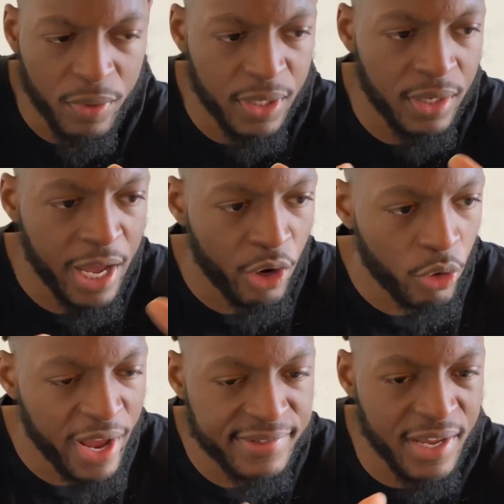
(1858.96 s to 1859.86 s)
now
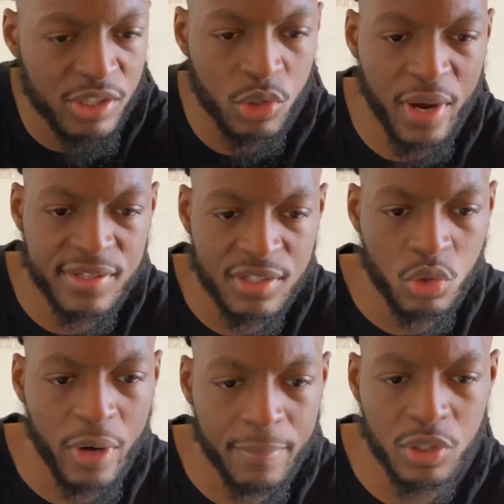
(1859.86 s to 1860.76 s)
Christ, how does Christ
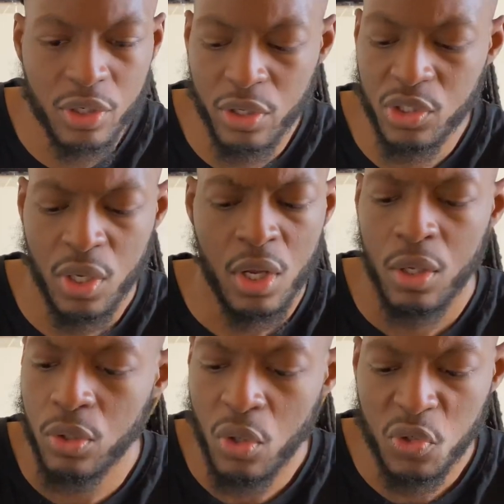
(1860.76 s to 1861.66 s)
describe the church?
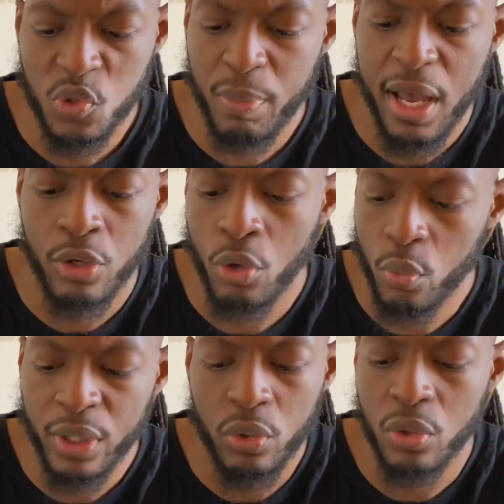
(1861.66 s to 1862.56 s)
No spot, no
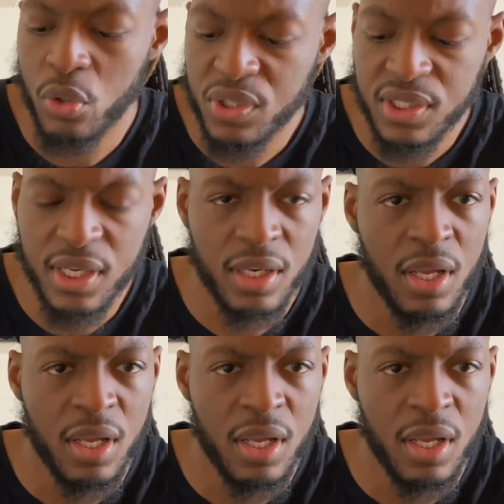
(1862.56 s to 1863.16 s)
wrinkle, no zit,